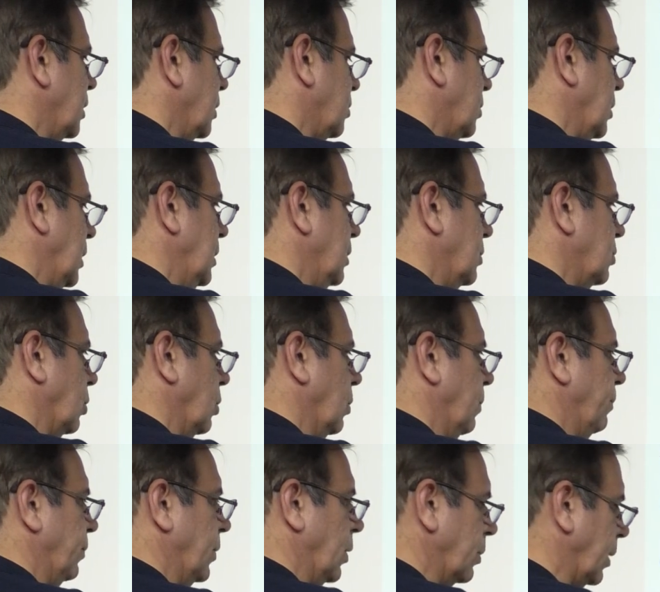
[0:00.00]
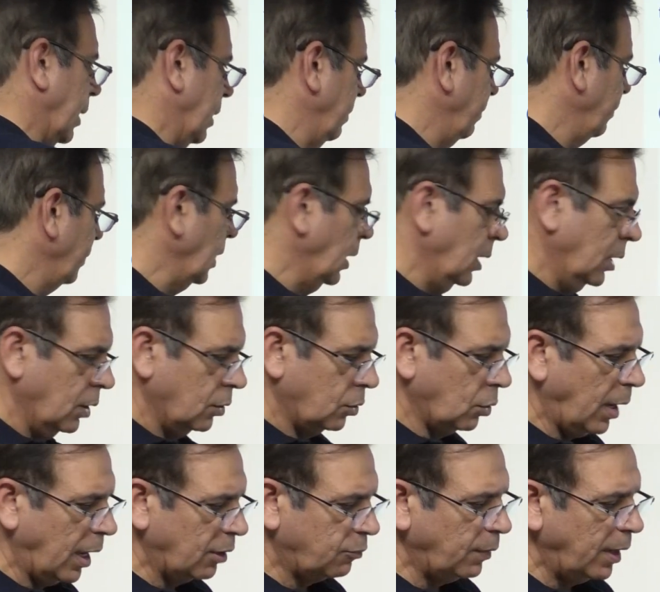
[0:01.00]
the screen. So, okay.
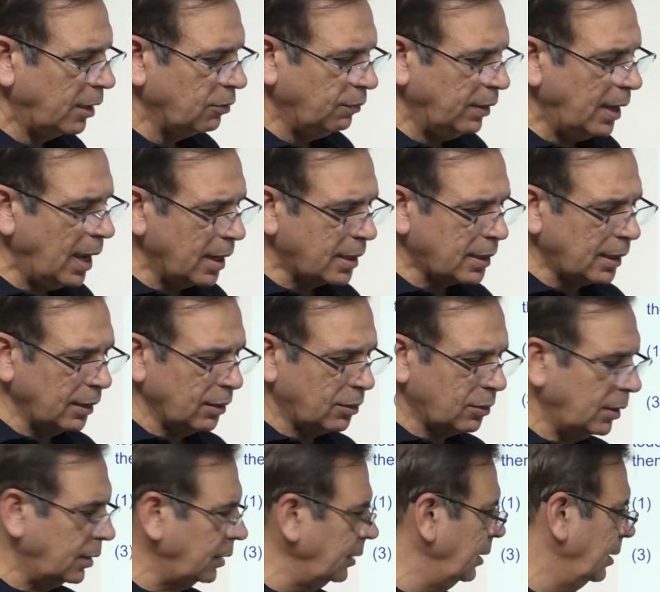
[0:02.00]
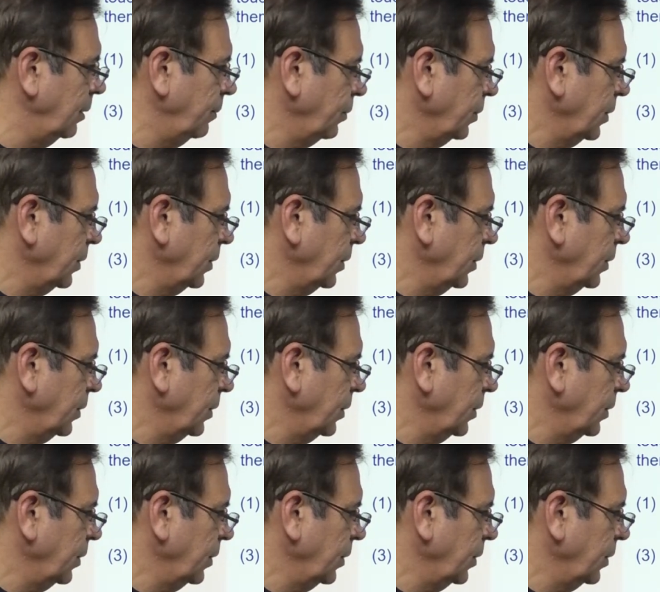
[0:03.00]
So as far as we are concerned,